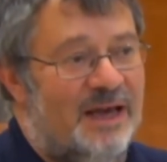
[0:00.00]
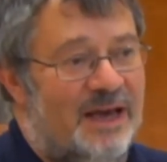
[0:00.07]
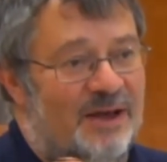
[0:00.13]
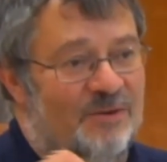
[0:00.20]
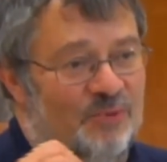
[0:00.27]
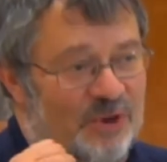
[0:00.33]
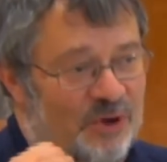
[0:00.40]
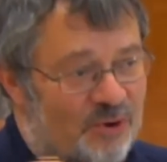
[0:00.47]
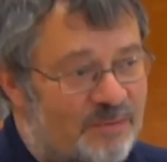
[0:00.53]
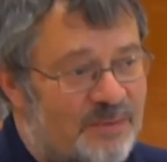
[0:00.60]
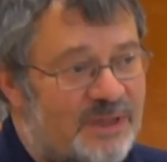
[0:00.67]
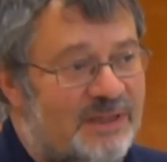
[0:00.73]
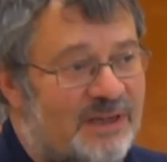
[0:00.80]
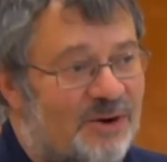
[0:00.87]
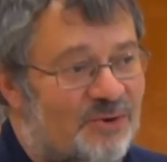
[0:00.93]
and we
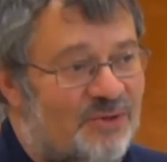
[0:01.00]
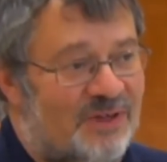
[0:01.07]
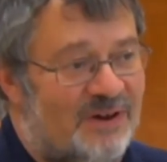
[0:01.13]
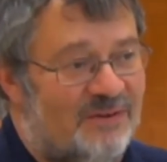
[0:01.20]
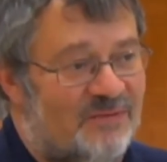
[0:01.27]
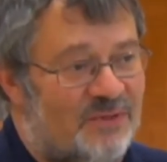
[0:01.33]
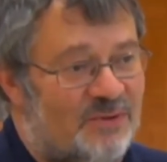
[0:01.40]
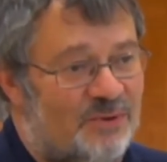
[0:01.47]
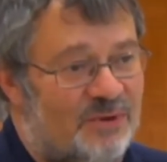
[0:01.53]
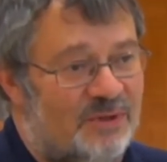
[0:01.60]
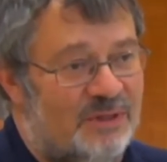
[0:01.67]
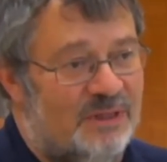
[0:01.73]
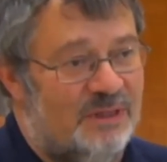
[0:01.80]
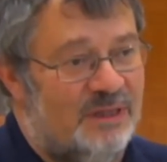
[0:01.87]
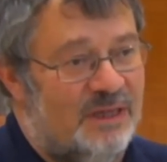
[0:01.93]
commit ourselves to
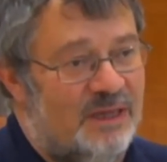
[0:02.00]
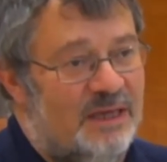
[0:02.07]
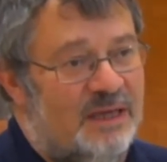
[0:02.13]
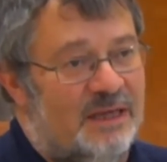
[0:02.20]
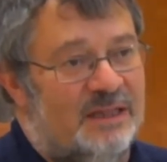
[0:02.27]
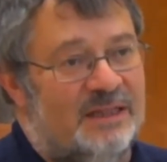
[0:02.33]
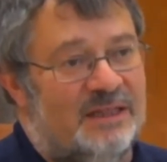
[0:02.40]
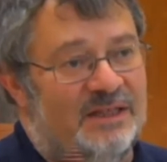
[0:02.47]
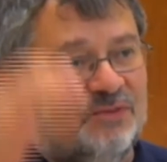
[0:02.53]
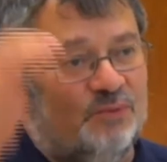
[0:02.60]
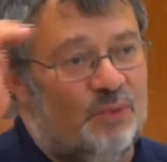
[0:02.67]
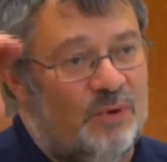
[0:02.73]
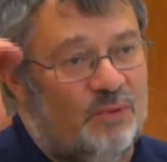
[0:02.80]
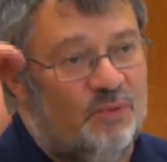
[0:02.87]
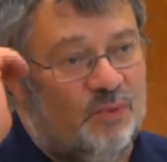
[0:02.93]
it.
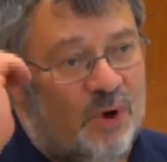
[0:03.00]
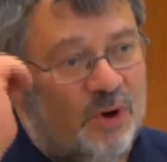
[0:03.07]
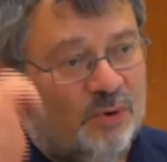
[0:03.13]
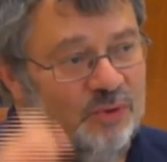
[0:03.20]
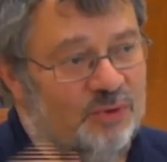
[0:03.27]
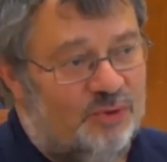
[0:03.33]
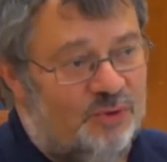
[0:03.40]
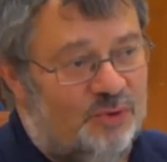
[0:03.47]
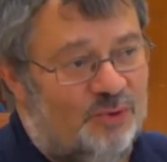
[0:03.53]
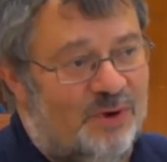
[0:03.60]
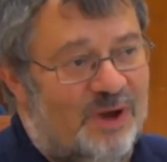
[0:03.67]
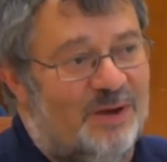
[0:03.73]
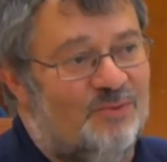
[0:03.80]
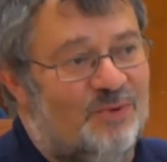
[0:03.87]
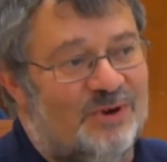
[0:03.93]
This we won't
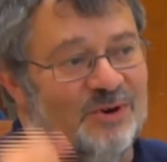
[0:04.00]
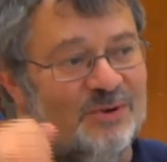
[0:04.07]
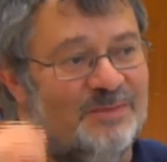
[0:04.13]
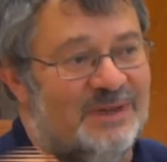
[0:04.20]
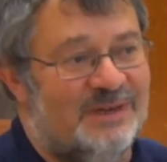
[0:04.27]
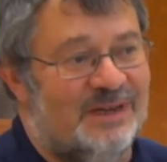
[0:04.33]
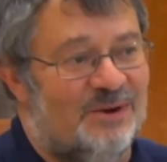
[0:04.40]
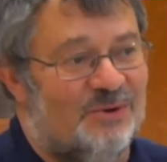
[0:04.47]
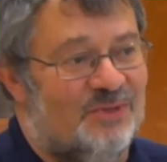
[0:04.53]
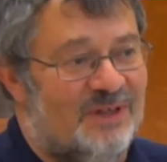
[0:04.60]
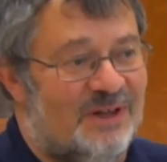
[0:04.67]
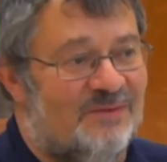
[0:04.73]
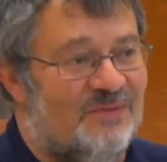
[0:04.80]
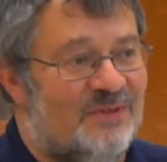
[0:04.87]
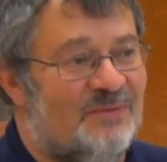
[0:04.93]
do and we commit
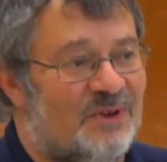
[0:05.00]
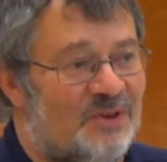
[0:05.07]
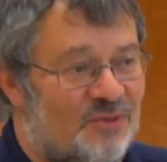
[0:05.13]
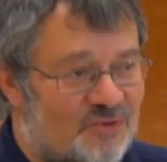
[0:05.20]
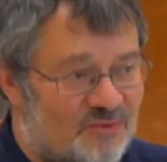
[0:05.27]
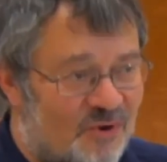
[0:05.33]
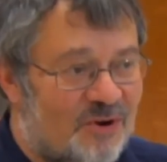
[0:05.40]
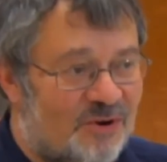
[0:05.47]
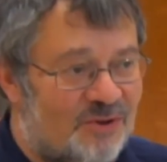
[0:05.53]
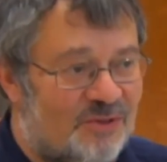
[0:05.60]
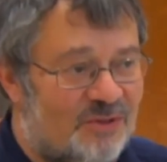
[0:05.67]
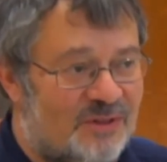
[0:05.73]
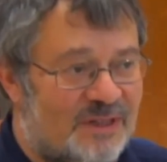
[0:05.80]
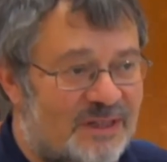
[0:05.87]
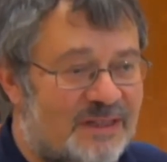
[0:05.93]
ourselves even stronger
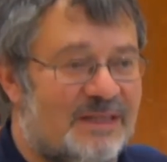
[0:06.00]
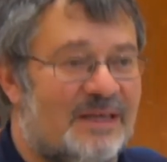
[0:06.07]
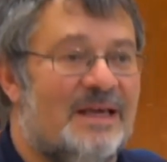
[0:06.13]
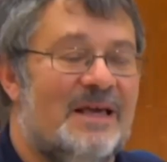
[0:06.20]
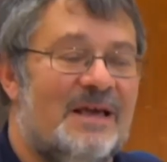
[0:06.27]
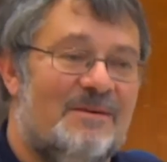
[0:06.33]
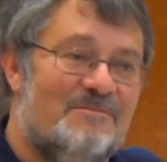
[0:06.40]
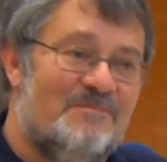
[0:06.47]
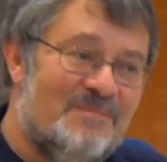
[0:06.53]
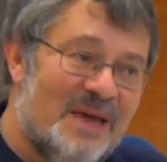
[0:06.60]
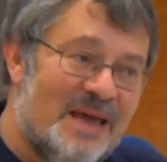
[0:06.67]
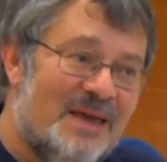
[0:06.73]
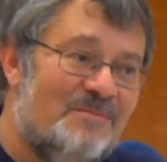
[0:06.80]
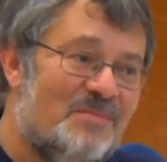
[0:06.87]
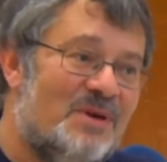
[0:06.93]
to this.
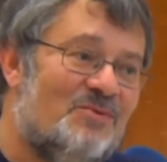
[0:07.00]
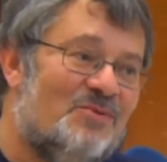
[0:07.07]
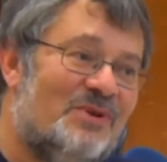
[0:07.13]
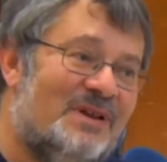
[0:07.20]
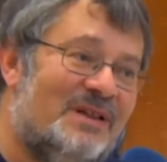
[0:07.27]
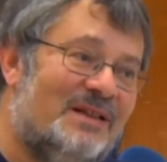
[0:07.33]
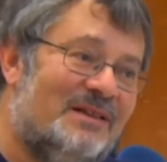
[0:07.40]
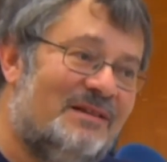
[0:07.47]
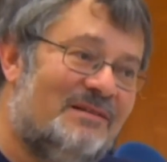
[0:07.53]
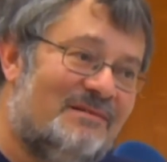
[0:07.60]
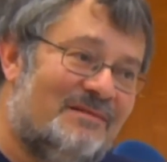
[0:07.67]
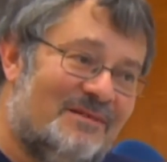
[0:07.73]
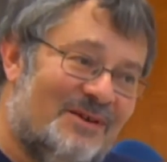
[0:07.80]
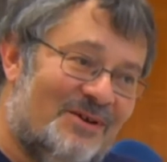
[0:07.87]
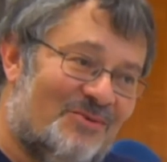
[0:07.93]
Maybe we
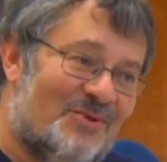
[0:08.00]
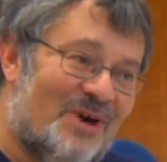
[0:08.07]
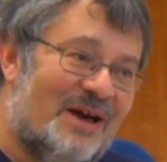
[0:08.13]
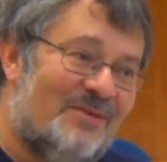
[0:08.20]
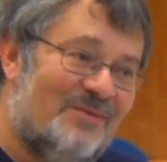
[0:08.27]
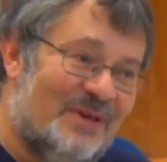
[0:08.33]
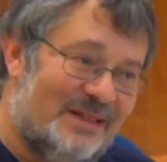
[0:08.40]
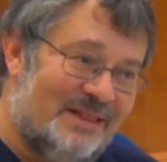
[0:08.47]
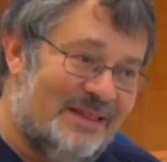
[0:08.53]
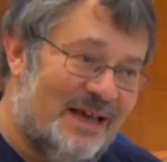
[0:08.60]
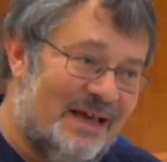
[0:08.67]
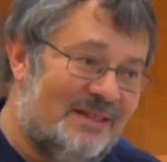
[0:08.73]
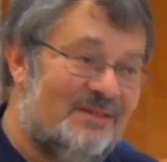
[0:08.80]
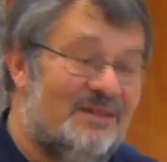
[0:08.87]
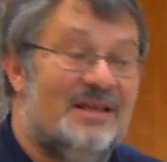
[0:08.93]
didn't arrive at
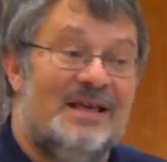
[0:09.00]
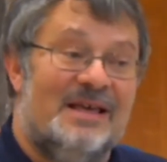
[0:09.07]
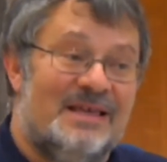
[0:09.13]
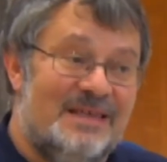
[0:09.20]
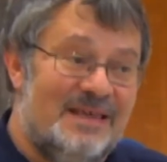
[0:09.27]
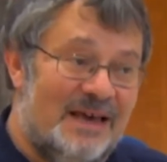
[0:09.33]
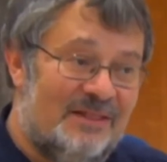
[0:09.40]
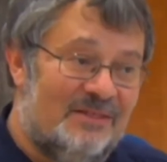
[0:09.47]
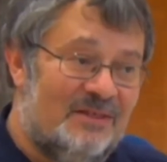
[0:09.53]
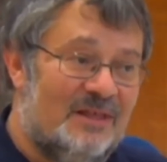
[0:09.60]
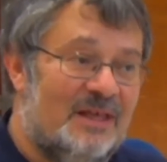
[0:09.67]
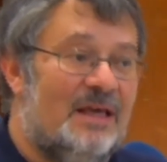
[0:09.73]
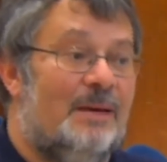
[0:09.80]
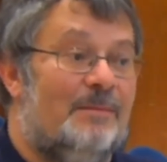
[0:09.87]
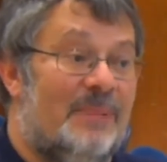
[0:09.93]
that yet,
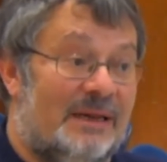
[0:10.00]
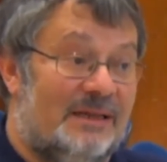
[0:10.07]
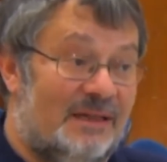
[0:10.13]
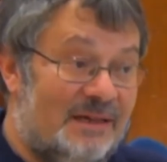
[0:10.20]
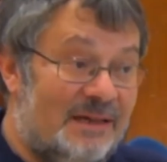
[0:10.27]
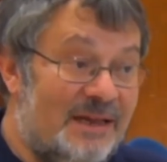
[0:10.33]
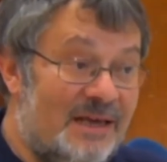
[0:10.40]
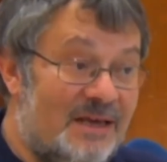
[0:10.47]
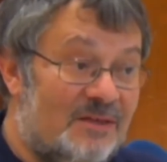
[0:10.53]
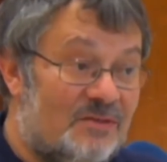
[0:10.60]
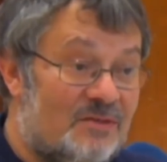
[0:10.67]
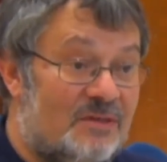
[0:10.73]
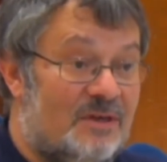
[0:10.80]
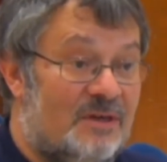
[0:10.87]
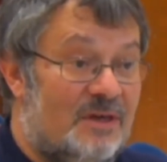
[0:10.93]
but at
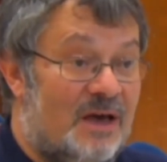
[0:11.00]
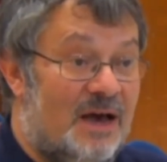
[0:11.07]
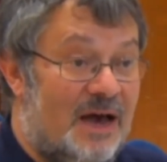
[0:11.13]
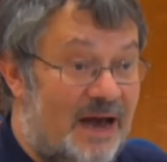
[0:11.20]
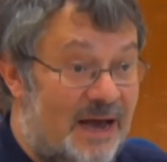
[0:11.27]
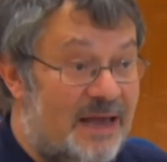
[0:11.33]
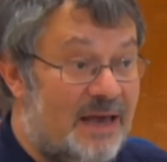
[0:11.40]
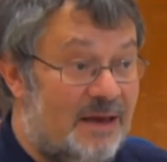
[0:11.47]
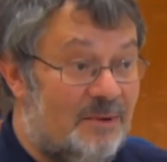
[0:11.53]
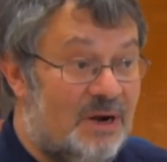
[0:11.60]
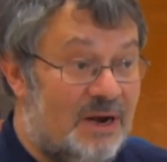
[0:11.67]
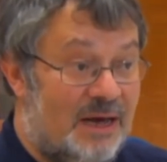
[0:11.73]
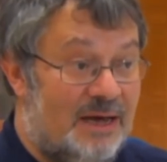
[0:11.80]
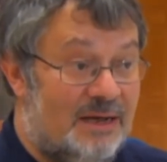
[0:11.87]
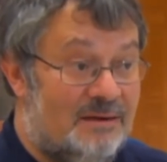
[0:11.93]
least I am
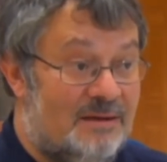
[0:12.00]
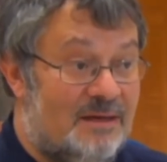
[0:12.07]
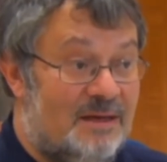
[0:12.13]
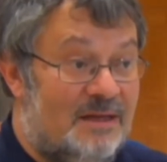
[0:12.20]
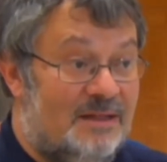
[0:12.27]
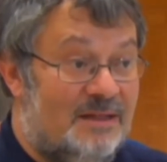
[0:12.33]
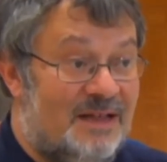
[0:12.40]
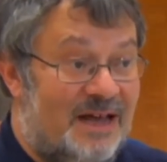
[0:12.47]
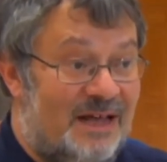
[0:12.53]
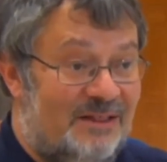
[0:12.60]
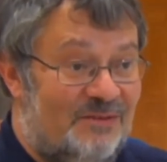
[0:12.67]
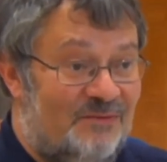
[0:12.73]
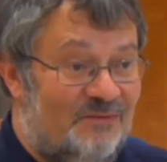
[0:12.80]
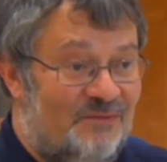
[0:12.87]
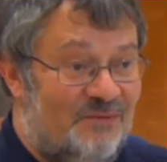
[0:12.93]
glad that,